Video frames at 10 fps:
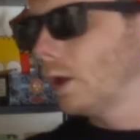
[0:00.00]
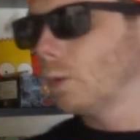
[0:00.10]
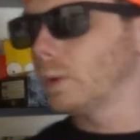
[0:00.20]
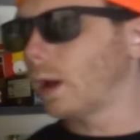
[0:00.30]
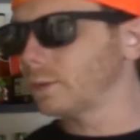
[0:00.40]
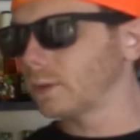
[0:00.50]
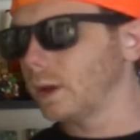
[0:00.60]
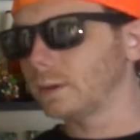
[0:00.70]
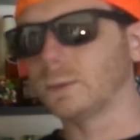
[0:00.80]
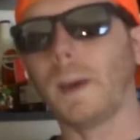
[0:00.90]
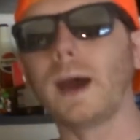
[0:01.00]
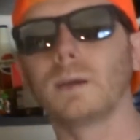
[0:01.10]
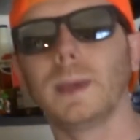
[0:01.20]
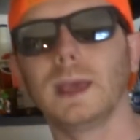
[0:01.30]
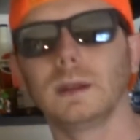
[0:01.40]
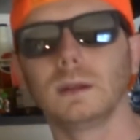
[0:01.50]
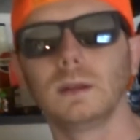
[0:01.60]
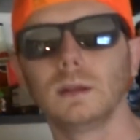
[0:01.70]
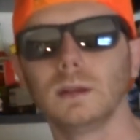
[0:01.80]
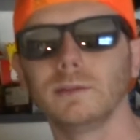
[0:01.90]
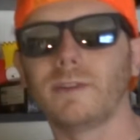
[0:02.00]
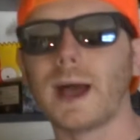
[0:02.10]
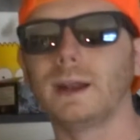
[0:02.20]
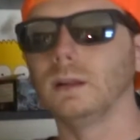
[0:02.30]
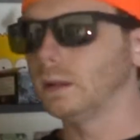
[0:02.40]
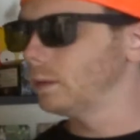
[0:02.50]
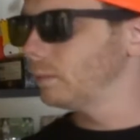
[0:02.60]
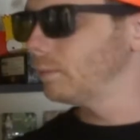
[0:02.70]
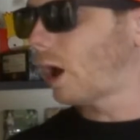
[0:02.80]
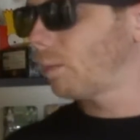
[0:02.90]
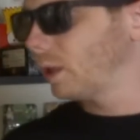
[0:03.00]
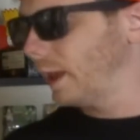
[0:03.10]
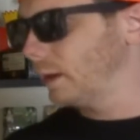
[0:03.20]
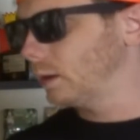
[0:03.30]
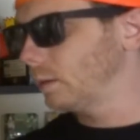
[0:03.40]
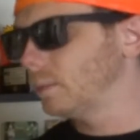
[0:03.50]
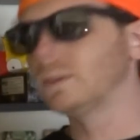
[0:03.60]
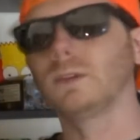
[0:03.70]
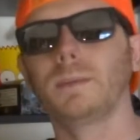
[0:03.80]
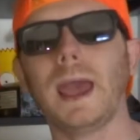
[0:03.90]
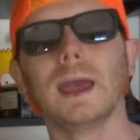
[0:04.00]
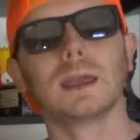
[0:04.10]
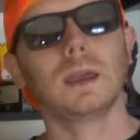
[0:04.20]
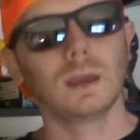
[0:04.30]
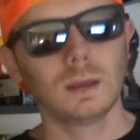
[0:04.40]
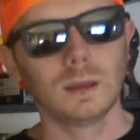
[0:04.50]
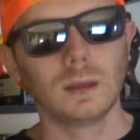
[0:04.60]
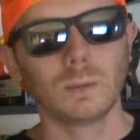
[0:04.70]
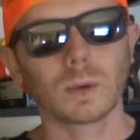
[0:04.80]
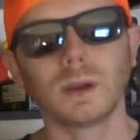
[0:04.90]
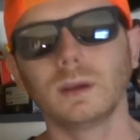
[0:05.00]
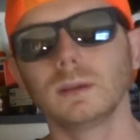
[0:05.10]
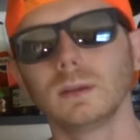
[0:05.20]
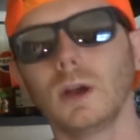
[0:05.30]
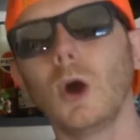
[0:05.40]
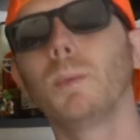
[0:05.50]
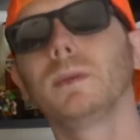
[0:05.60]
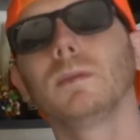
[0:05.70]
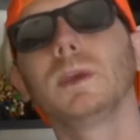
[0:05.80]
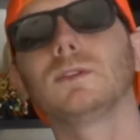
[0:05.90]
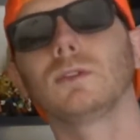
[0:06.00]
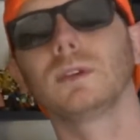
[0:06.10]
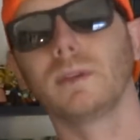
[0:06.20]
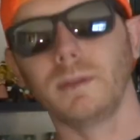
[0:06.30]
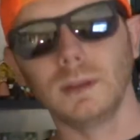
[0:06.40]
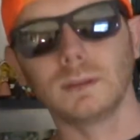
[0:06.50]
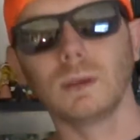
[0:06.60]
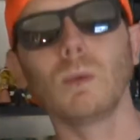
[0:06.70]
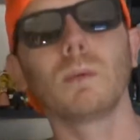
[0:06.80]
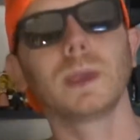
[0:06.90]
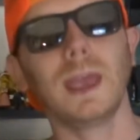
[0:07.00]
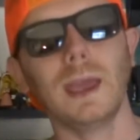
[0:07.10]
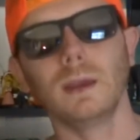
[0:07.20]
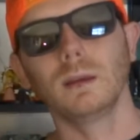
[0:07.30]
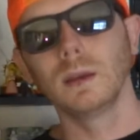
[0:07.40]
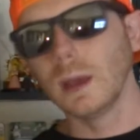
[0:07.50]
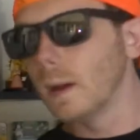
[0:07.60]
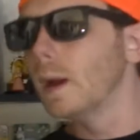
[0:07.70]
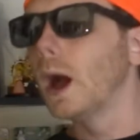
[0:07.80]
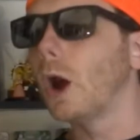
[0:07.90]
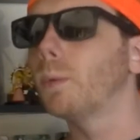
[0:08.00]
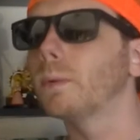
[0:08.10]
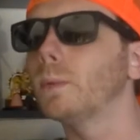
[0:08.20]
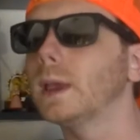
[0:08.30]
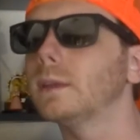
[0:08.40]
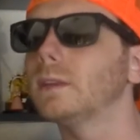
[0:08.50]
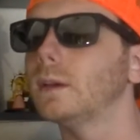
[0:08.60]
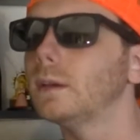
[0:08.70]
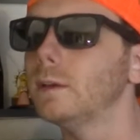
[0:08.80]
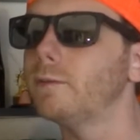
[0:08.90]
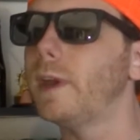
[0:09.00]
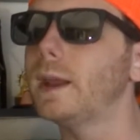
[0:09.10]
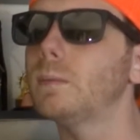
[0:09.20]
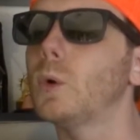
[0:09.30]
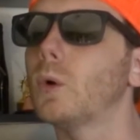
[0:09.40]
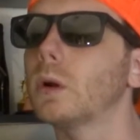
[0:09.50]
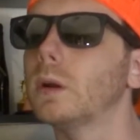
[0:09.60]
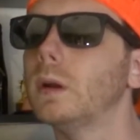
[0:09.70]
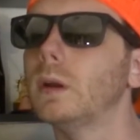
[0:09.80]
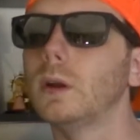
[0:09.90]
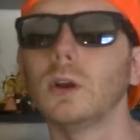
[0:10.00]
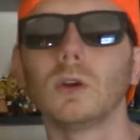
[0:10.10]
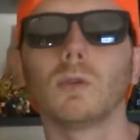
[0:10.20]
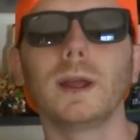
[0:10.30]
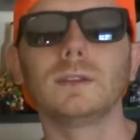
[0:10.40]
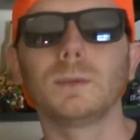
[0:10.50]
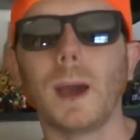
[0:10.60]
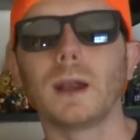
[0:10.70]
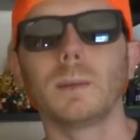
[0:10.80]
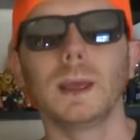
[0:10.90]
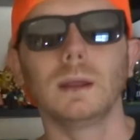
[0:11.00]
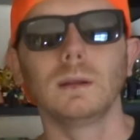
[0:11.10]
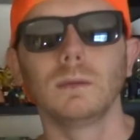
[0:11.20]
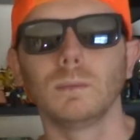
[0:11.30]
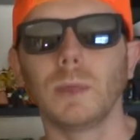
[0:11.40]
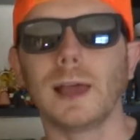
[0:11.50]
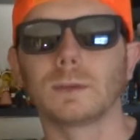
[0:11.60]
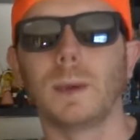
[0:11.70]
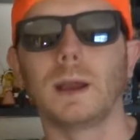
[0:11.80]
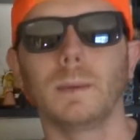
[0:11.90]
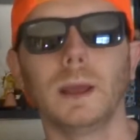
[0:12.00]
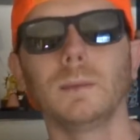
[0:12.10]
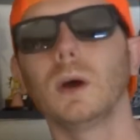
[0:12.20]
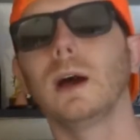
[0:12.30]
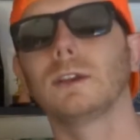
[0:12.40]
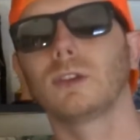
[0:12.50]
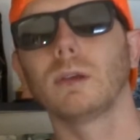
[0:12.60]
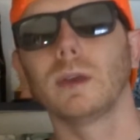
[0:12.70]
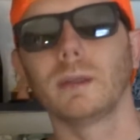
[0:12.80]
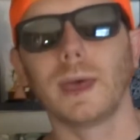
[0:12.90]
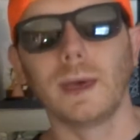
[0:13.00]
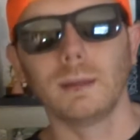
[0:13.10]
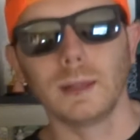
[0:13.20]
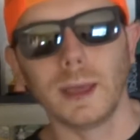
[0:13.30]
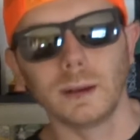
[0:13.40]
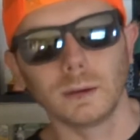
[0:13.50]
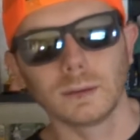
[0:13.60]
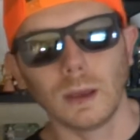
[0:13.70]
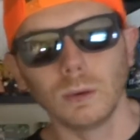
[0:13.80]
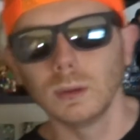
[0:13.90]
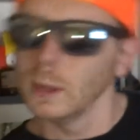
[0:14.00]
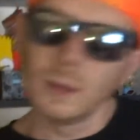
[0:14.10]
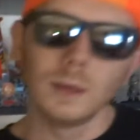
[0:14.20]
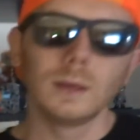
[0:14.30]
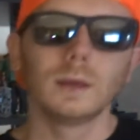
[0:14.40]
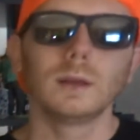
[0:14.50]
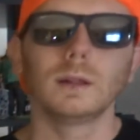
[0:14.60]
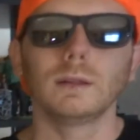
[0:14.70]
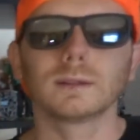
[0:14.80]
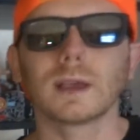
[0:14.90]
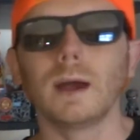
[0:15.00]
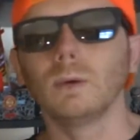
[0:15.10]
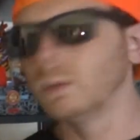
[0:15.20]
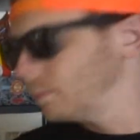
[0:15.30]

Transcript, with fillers: We also got a Spider-Man vinyl bobblehead mystery pack. We're going to open the mysteries of it and see what we get hoping we get the Venom or Red Spider-Man, Black Spider-Man, but I'll show you all that later. So let's go.